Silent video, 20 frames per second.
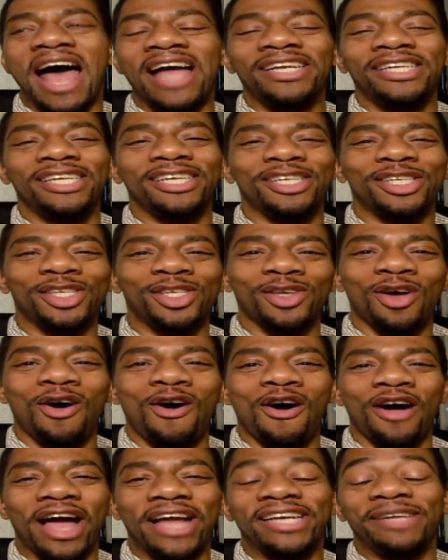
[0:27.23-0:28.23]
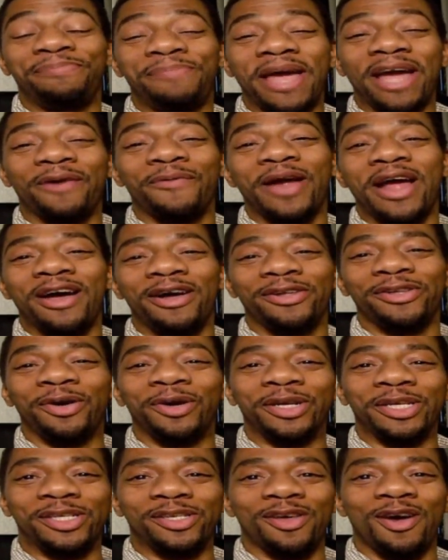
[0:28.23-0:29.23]
I did a song, I did background
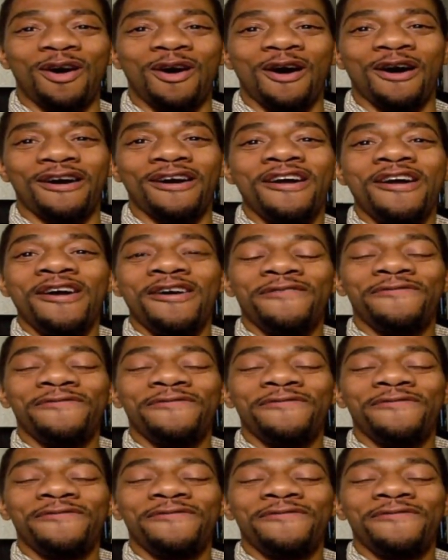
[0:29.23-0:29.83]
on a song